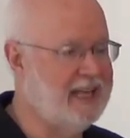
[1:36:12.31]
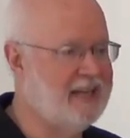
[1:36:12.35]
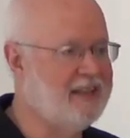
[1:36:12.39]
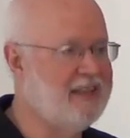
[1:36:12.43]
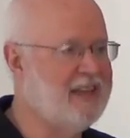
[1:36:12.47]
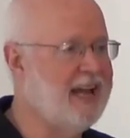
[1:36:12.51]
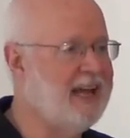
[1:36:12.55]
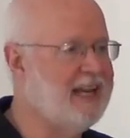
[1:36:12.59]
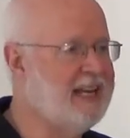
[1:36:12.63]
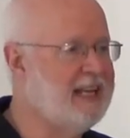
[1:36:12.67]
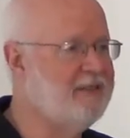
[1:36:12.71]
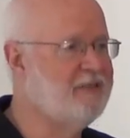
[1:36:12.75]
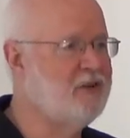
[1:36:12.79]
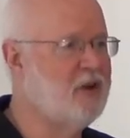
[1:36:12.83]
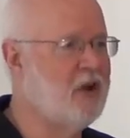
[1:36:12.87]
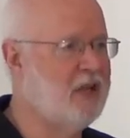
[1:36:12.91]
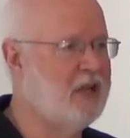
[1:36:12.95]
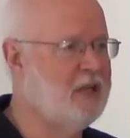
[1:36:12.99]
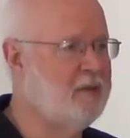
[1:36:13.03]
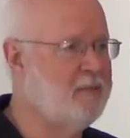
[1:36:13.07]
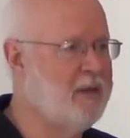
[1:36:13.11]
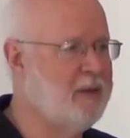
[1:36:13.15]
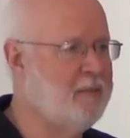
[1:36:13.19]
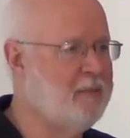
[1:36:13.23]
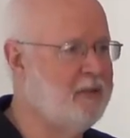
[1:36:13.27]
Now, the idea of
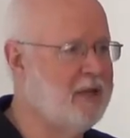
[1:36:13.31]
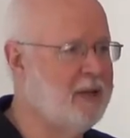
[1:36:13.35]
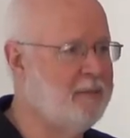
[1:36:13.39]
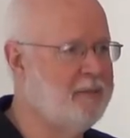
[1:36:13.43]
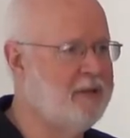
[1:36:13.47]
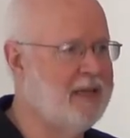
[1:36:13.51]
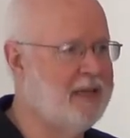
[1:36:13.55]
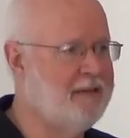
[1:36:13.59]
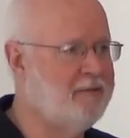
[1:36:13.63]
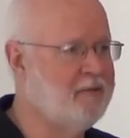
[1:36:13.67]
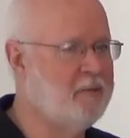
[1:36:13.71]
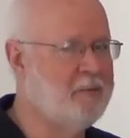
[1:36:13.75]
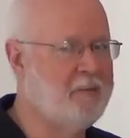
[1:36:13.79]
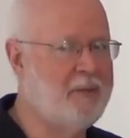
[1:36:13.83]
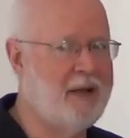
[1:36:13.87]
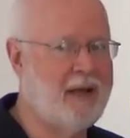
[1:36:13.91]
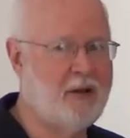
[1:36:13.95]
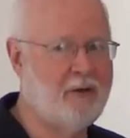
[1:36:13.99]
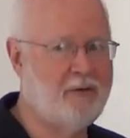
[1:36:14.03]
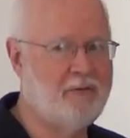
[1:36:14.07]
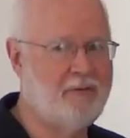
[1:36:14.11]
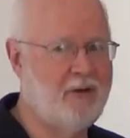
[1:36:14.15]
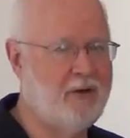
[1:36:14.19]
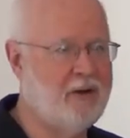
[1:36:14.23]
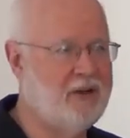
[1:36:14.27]
calling people up and giving them a
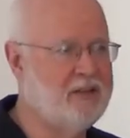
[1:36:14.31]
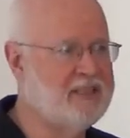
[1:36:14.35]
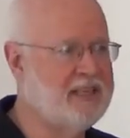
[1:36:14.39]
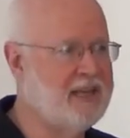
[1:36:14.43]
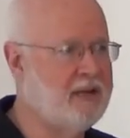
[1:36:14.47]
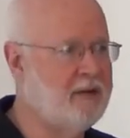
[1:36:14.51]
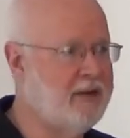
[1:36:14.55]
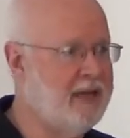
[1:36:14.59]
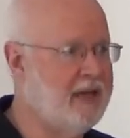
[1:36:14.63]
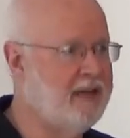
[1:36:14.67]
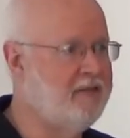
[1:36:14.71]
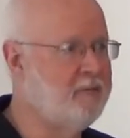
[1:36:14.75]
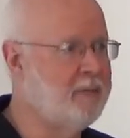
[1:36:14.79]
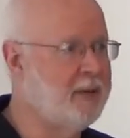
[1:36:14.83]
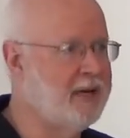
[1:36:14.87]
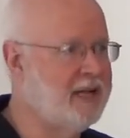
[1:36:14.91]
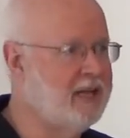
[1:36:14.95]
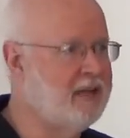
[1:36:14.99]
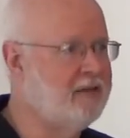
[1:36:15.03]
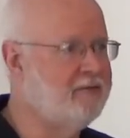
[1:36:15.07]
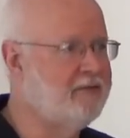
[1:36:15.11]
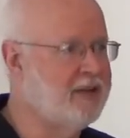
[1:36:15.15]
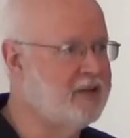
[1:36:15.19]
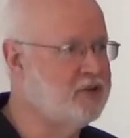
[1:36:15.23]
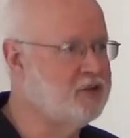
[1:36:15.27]
microphone and say, okay,
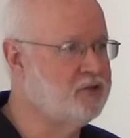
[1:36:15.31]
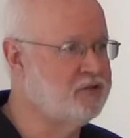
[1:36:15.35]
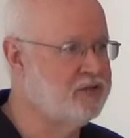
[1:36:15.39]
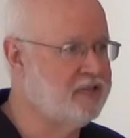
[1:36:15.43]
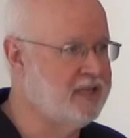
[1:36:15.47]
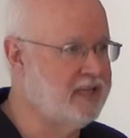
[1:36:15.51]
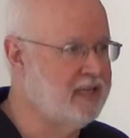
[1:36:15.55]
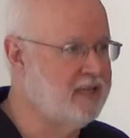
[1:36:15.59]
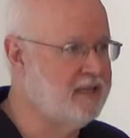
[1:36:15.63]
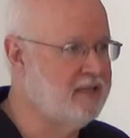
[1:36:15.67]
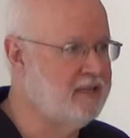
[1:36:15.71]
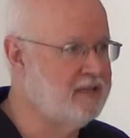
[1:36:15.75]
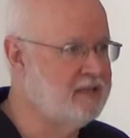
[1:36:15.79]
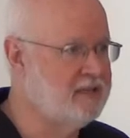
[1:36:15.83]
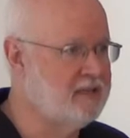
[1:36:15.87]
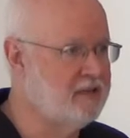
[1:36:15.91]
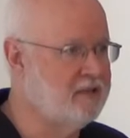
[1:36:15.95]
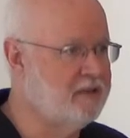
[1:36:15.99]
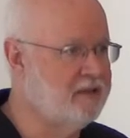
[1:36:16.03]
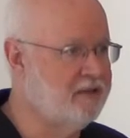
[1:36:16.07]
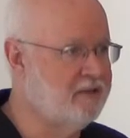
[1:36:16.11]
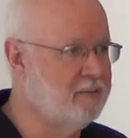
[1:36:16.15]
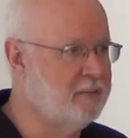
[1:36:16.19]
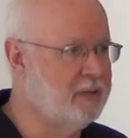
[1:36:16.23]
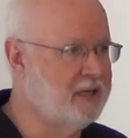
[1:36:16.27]
everybody confess your sin,
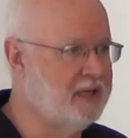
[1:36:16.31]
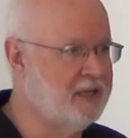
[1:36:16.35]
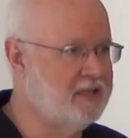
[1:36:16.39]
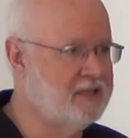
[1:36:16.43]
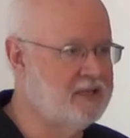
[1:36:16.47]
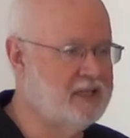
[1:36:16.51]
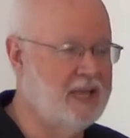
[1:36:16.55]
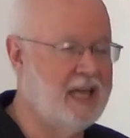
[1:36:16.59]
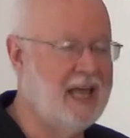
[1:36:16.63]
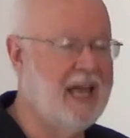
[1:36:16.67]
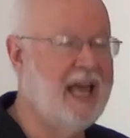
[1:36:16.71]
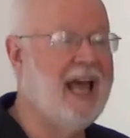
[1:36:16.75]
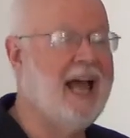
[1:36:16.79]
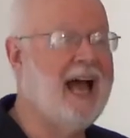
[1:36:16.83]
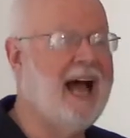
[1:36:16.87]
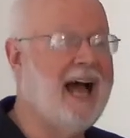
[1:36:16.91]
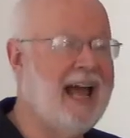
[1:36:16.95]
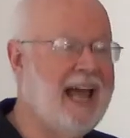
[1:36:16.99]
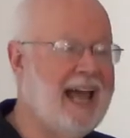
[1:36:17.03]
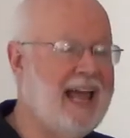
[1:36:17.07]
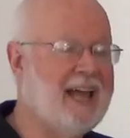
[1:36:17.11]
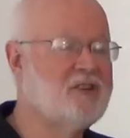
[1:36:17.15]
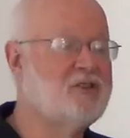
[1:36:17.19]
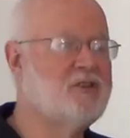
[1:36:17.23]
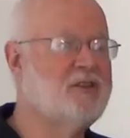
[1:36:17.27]
so that everybody
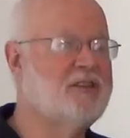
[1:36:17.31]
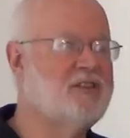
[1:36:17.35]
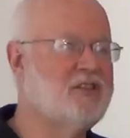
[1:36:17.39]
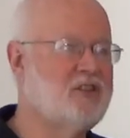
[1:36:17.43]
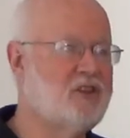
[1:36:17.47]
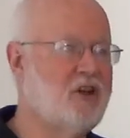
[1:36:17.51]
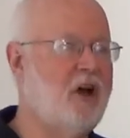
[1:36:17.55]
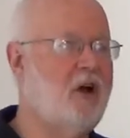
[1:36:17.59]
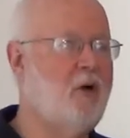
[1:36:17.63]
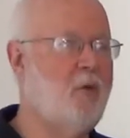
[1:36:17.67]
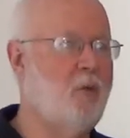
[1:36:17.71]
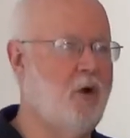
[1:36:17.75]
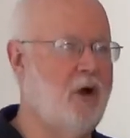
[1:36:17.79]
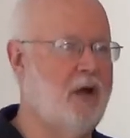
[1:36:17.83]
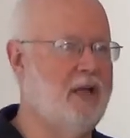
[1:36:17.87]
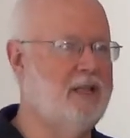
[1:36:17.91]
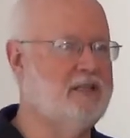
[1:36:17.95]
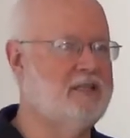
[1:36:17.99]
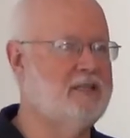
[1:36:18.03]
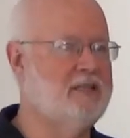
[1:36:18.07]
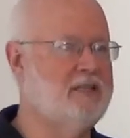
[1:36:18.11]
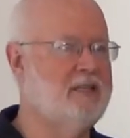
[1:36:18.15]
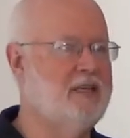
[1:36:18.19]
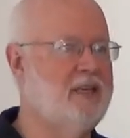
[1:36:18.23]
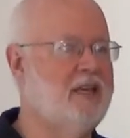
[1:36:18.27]
I actually saw
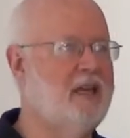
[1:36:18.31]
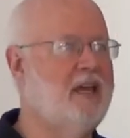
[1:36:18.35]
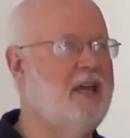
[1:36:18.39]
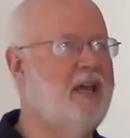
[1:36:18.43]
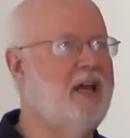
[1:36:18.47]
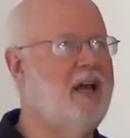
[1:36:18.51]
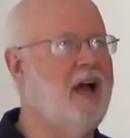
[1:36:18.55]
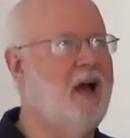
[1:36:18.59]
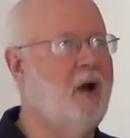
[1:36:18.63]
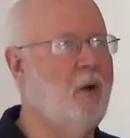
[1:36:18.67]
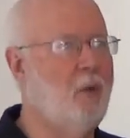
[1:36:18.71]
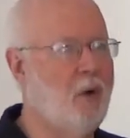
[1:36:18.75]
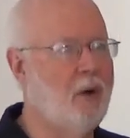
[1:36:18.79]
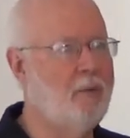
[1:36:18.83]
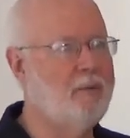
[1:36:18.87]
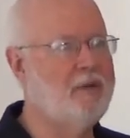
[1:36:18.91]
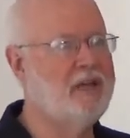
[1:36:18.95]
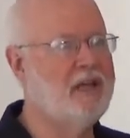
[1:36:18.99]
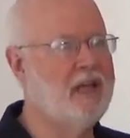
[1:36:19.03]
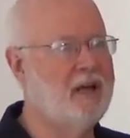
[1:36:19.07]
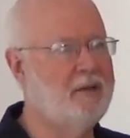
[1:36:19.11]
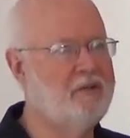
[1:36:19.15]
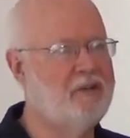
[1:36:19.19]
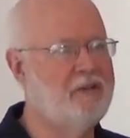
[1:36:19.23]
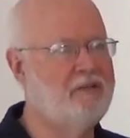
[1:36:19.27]
once mm-hmm. a
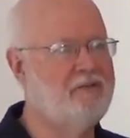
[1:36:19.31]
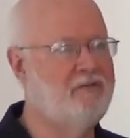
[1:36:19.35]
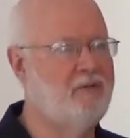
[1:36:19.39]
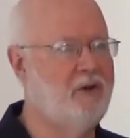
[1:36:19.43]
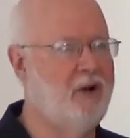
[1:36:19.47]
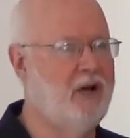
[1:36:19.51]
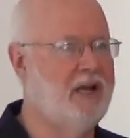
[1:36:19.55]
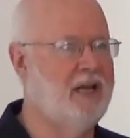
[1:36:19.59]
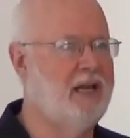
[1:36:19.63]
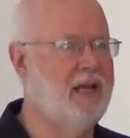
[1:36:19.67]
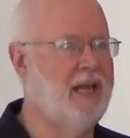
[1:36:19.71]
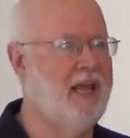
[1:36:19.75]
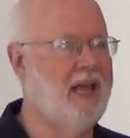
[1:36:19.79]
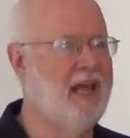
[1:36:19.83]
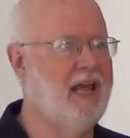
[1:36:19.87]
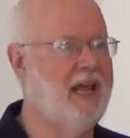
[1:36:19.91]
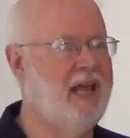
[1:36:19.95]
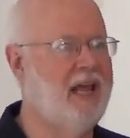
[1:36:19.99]
woman come to the front,